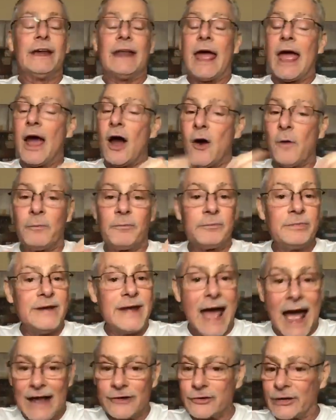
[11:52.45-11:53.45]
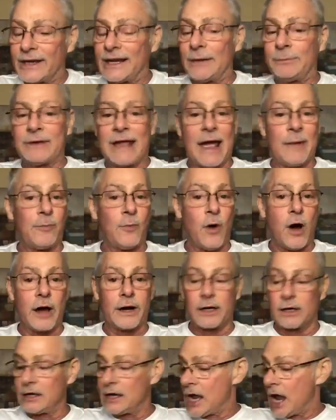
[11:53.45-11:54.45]
if you can help not drinking
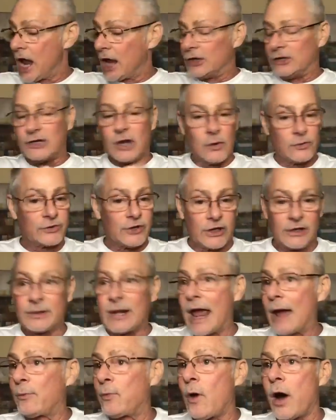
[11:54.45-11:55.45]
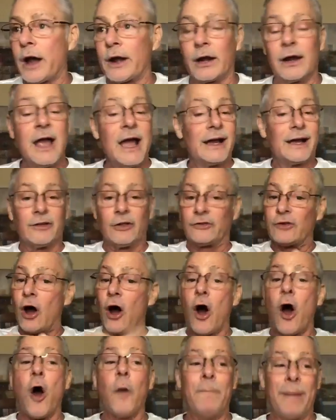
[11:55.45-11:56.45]
tap water, don't drink tap water
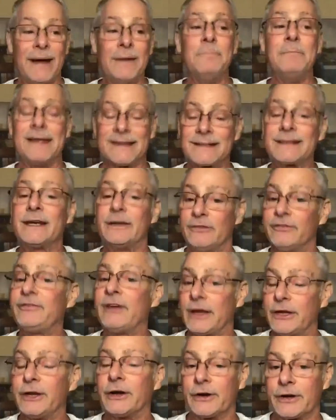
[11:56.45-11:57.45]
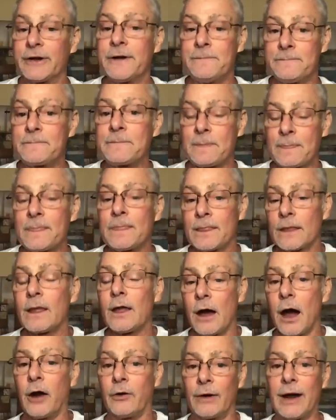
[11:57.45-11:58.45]
because it's all been misconfigured,
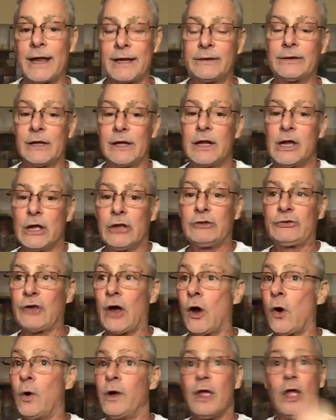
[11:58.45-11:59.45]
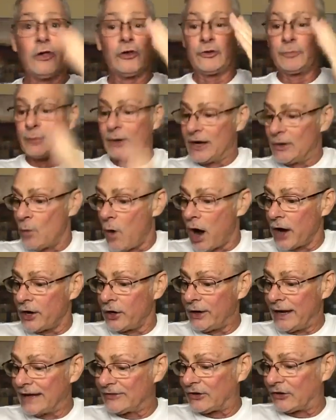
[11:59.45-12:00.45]
all right? So
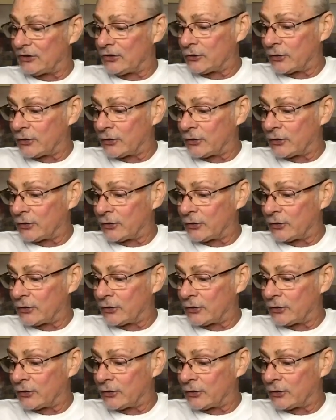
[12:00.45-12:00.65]
spring water